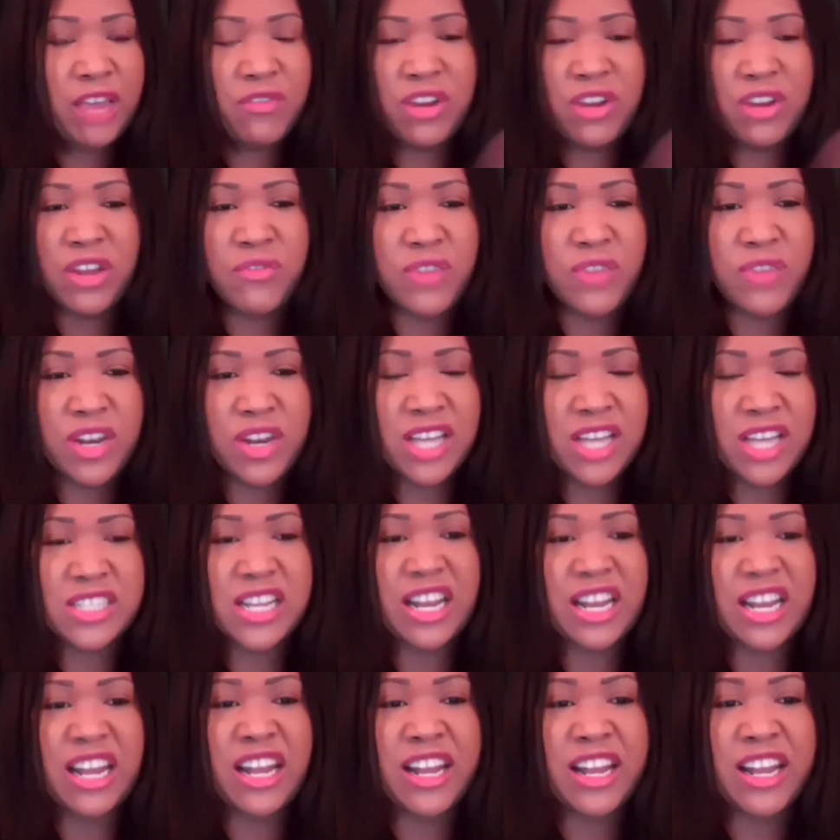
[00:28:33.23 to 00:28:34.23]
Even if it
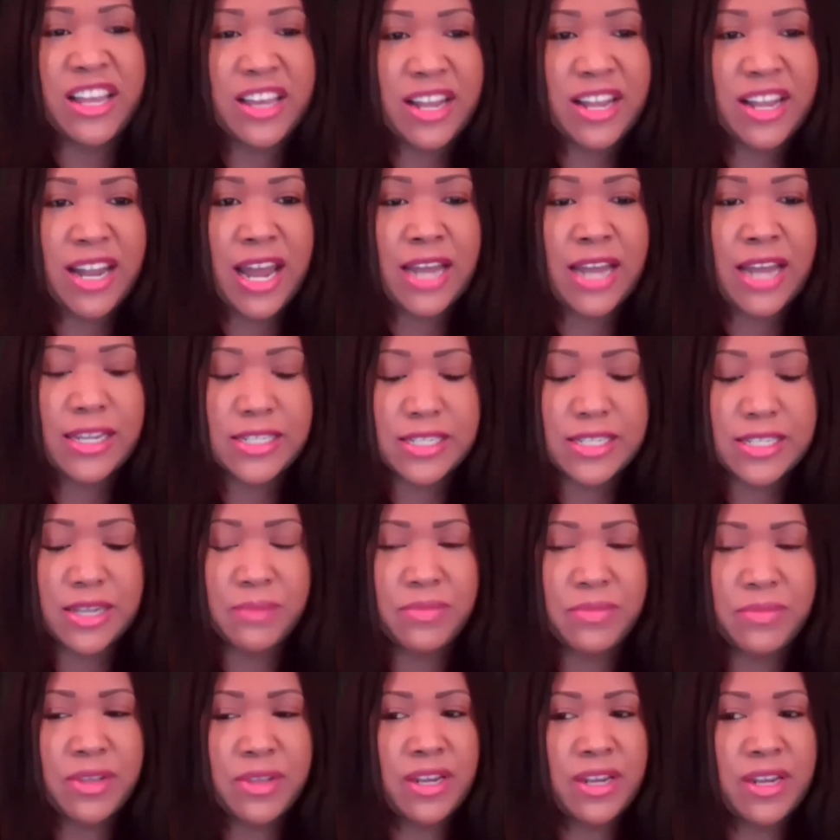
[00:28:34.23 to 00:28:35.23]
doesn't look like
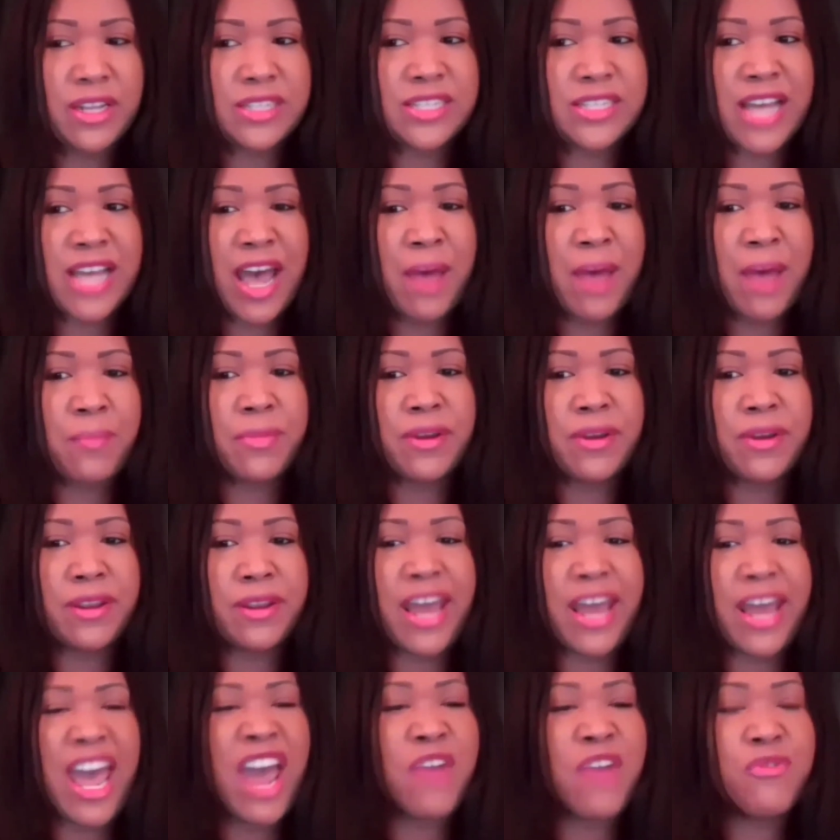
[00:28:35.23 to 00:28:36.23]
something is
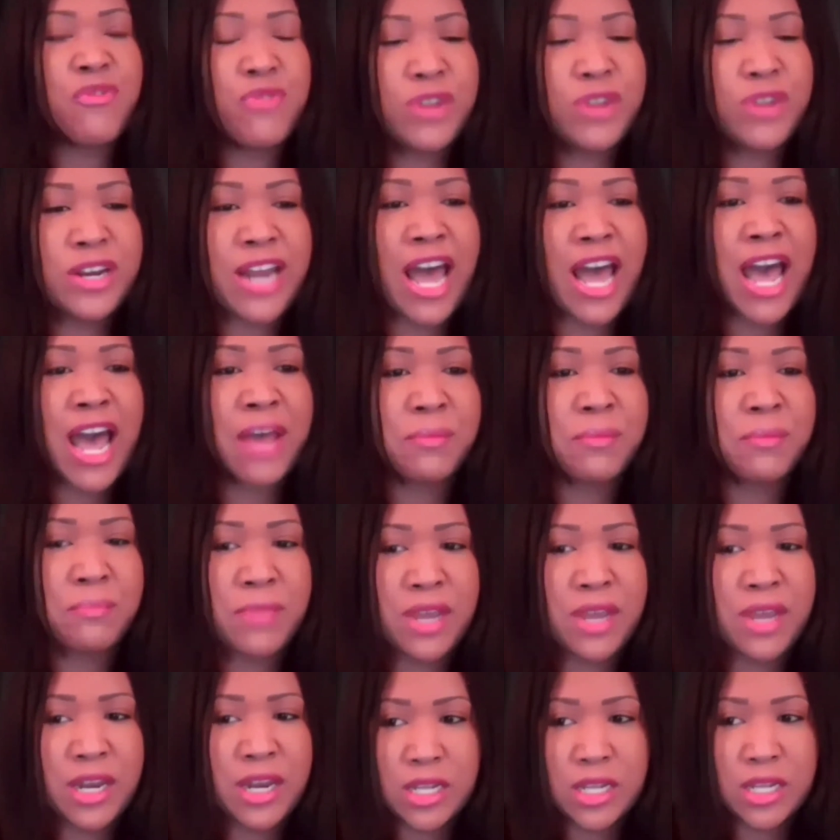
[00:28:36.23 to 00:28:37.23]
happening, every
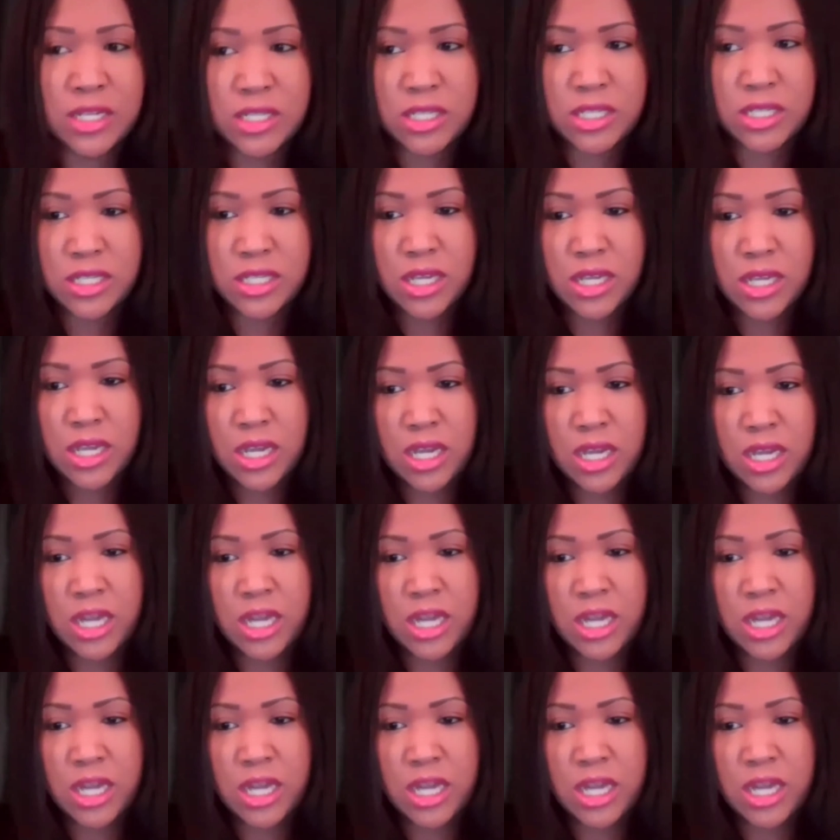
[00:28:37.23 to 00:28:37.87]
9 minutes,